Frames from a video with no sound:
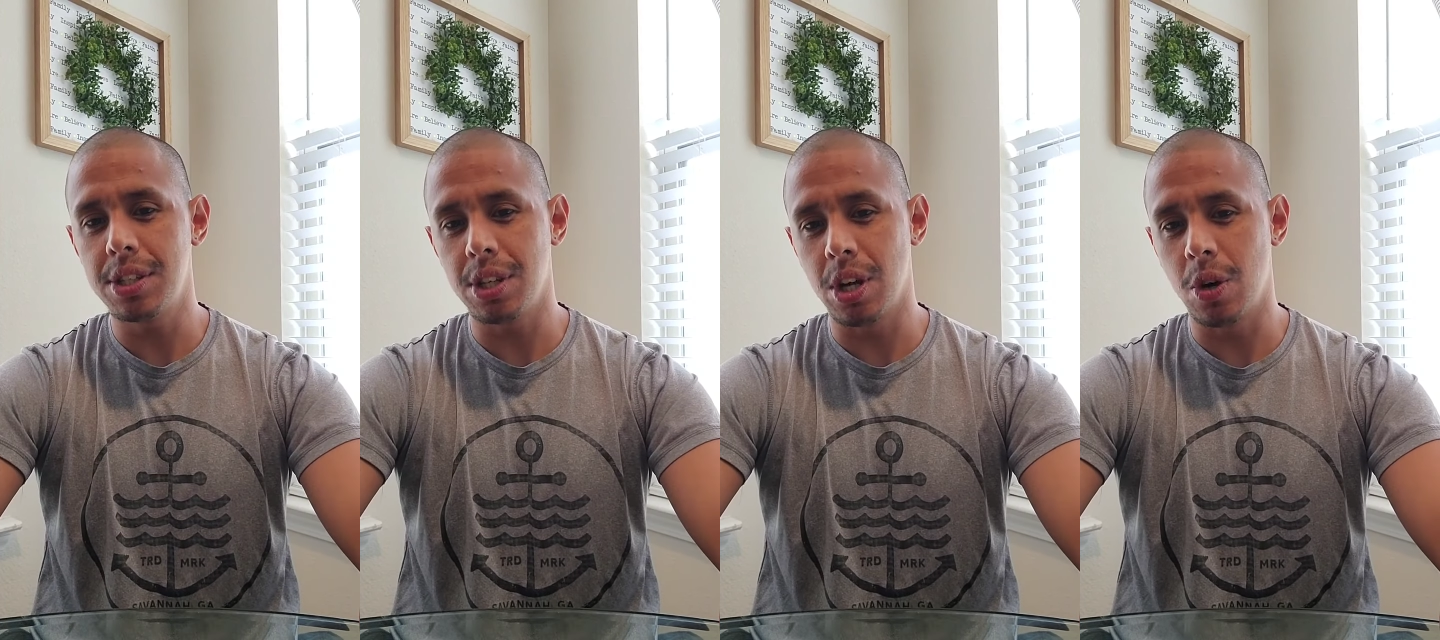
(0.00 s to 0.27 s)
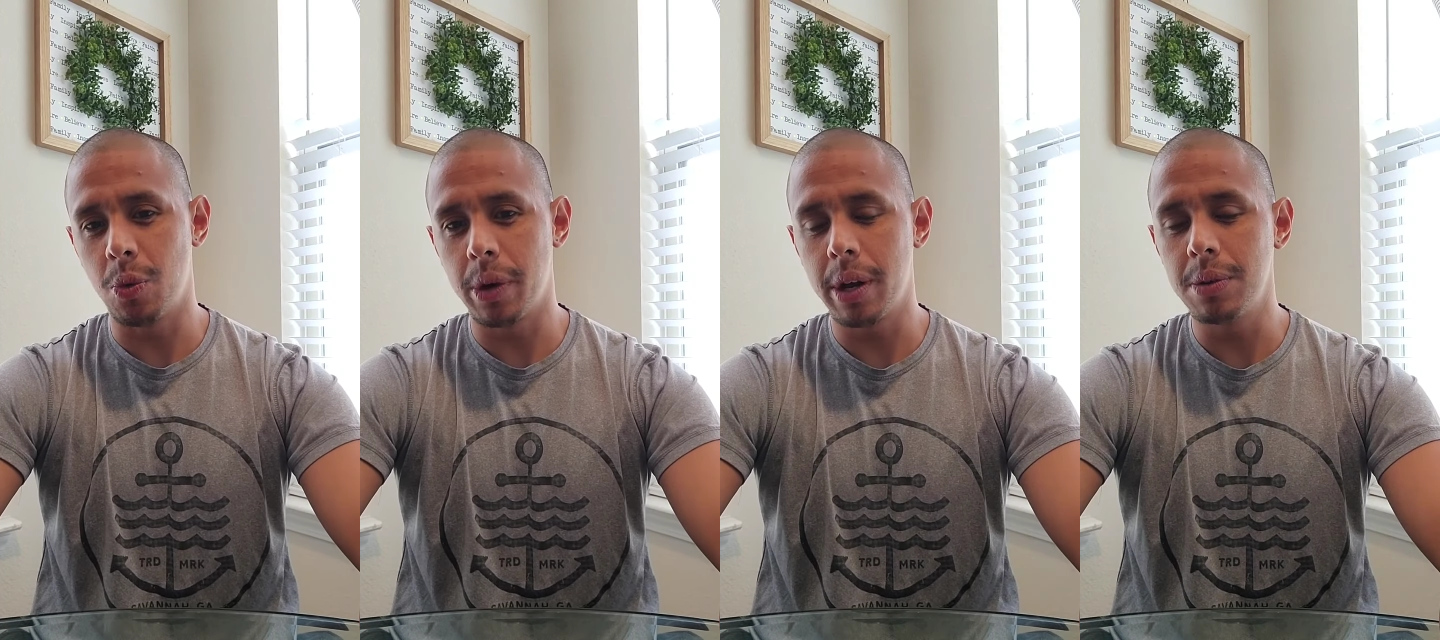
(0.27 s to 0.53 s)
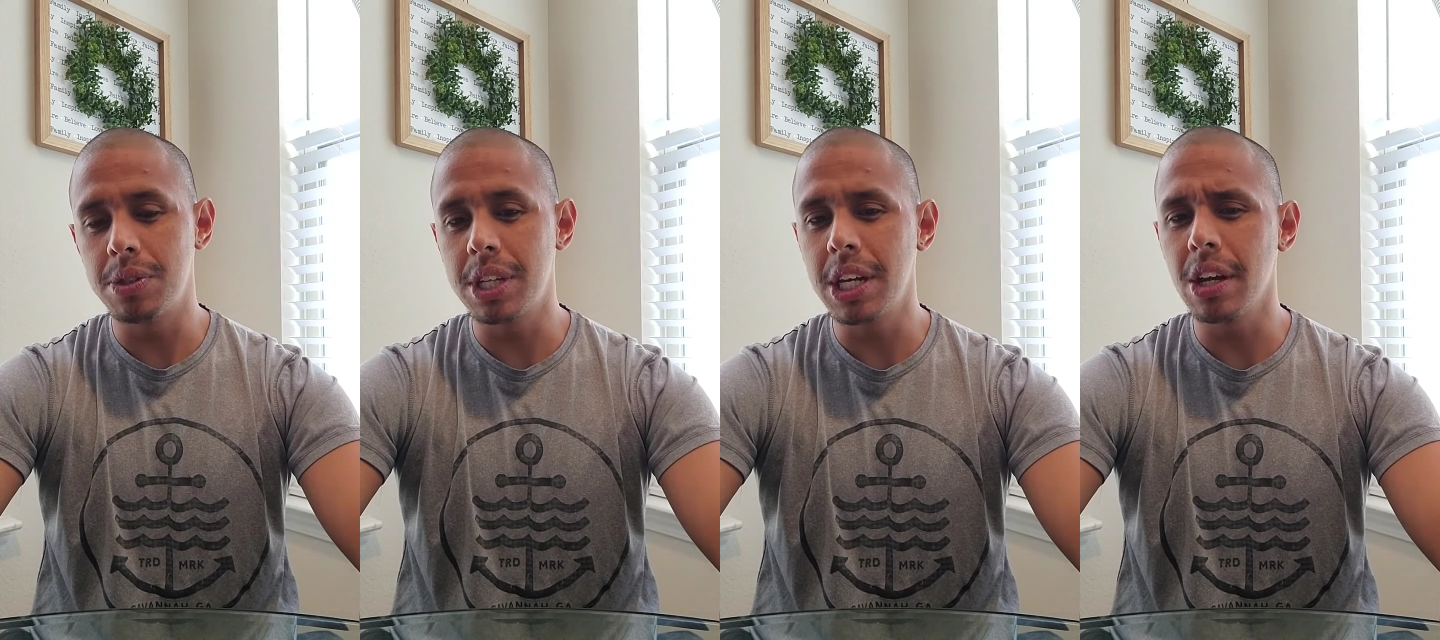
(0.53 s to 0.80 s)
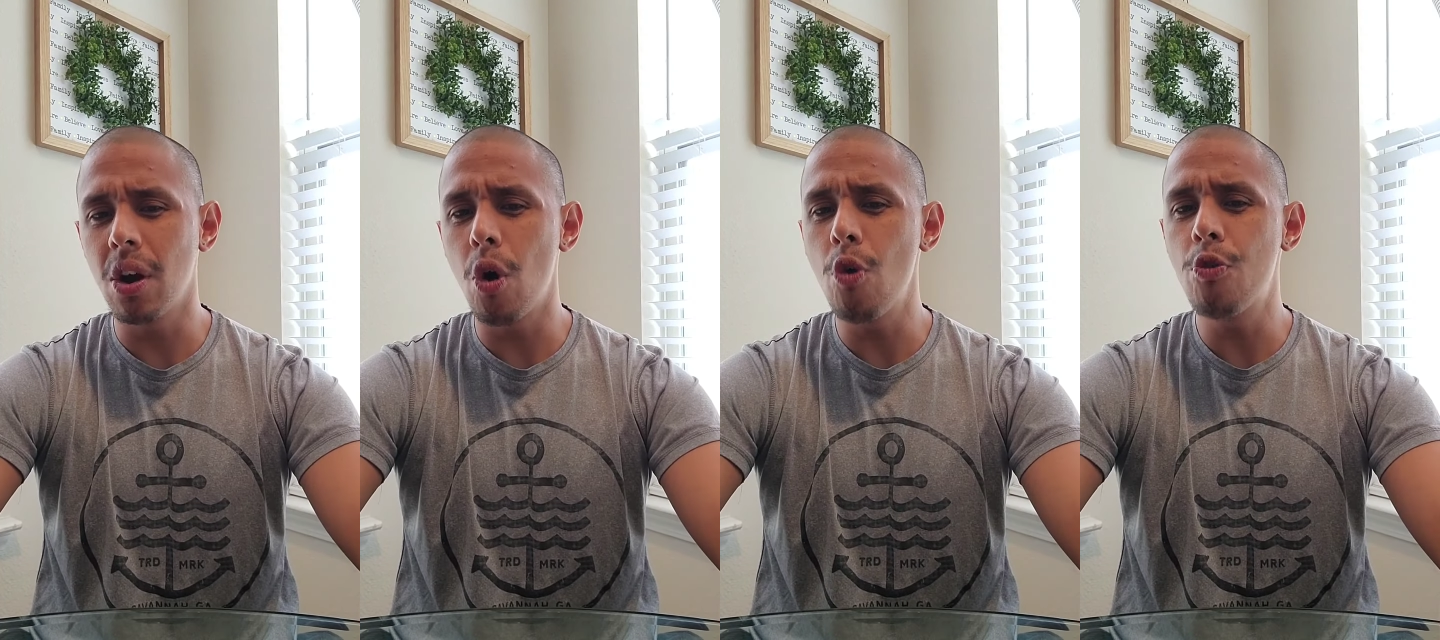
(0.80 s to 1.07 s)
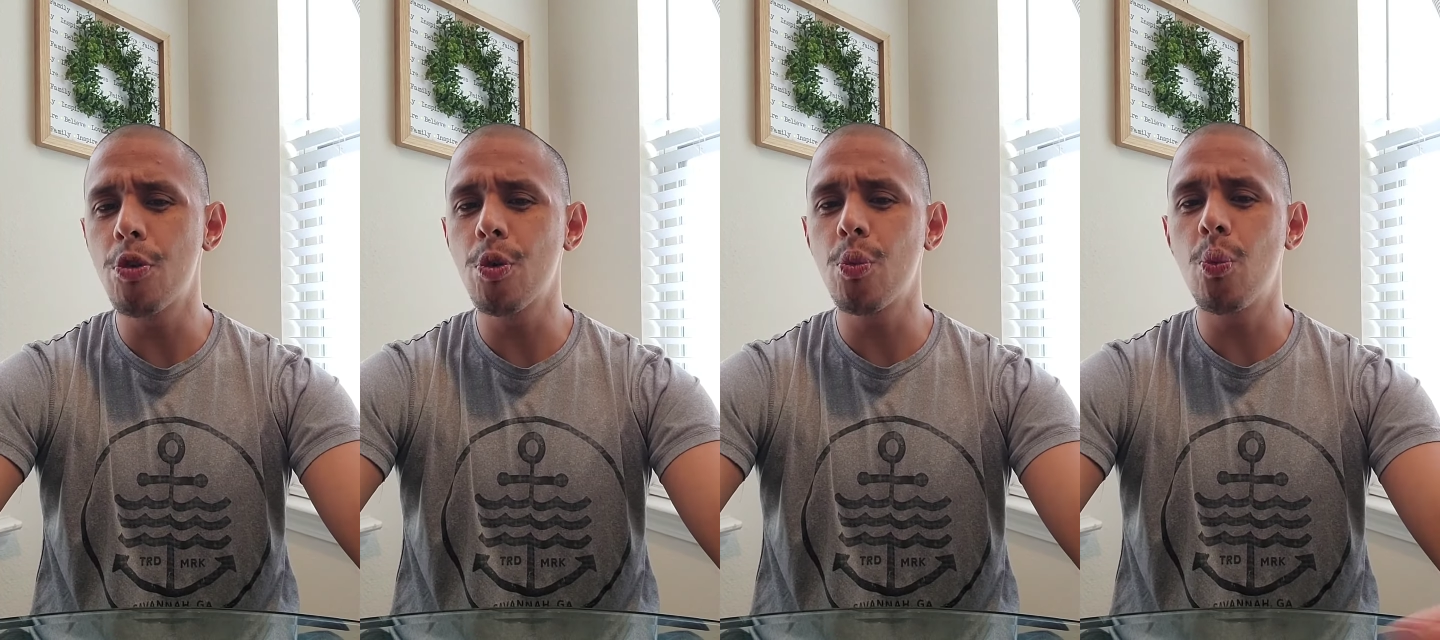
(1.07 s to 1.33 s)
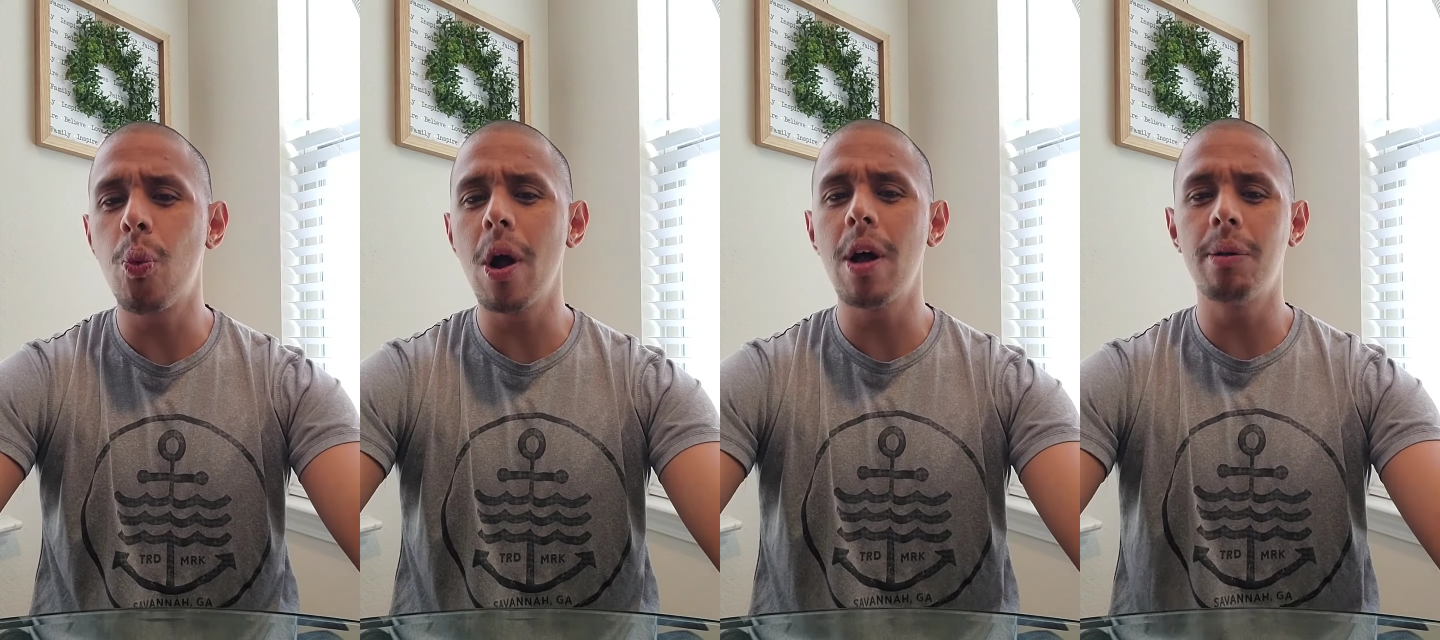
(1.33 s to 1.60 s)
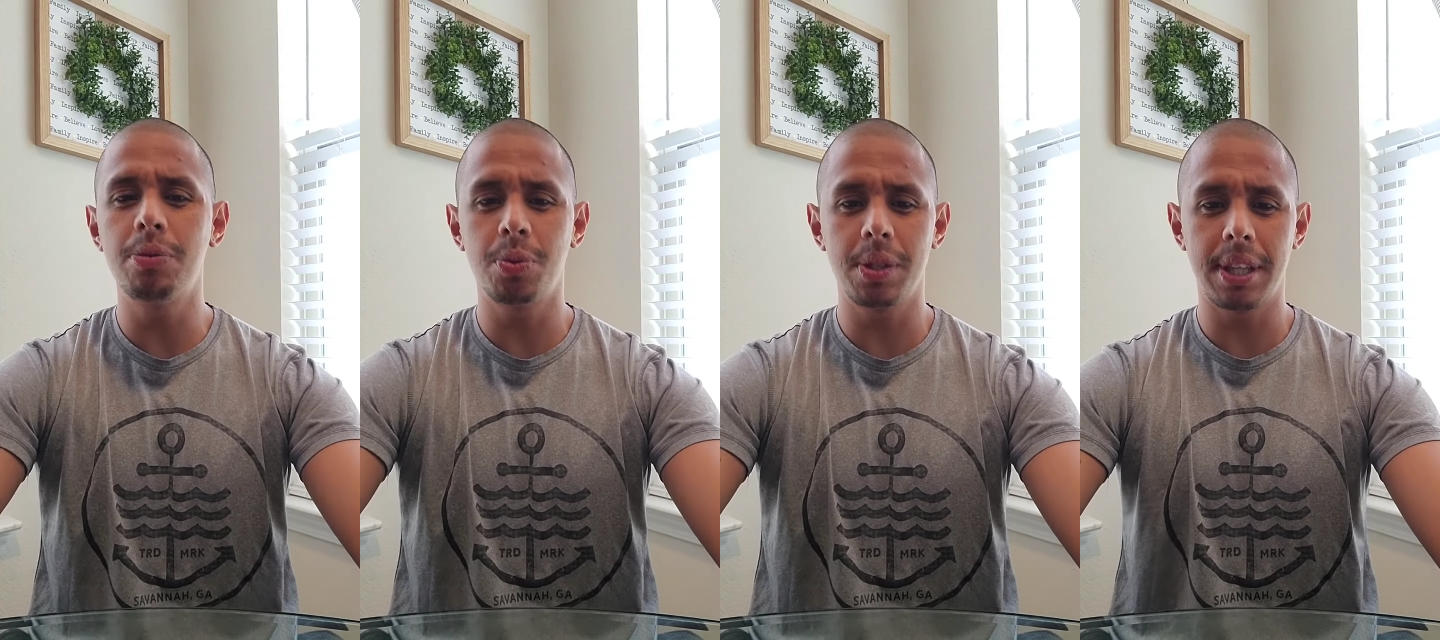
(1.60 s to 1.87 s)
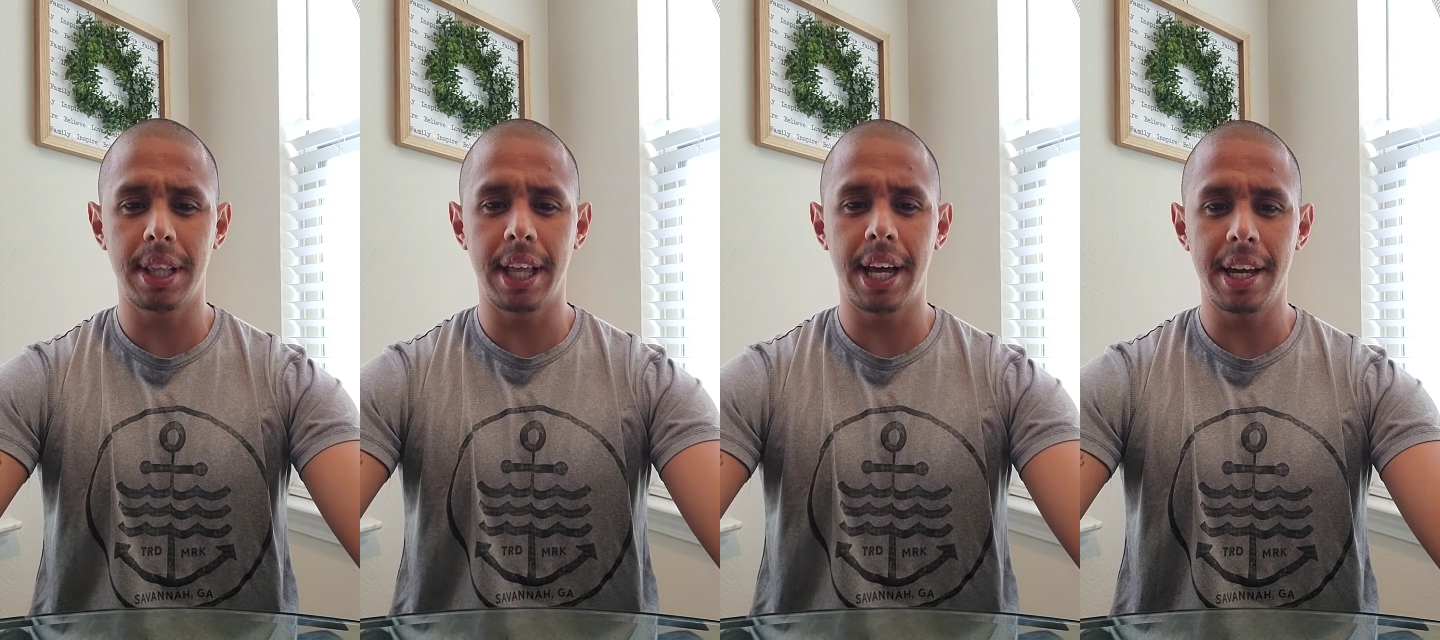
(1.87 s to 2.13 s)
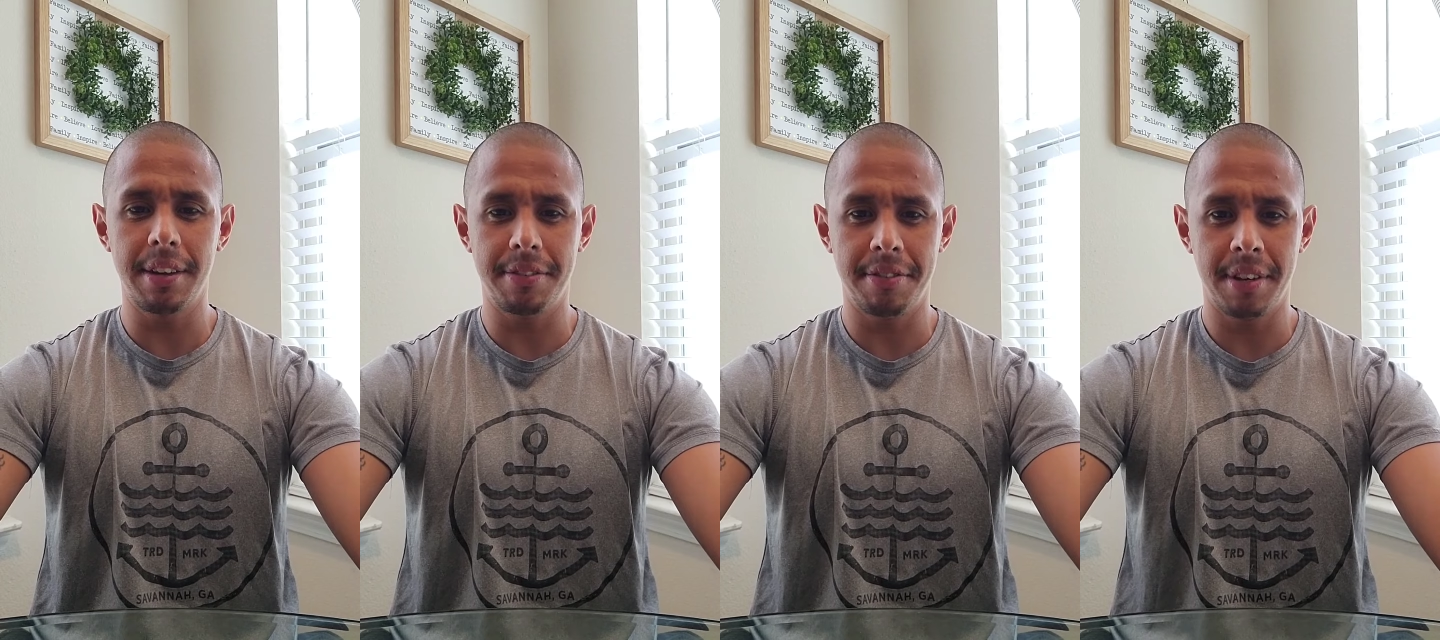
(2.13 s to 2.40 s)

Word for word: ago when I was getting overwhelmed with life.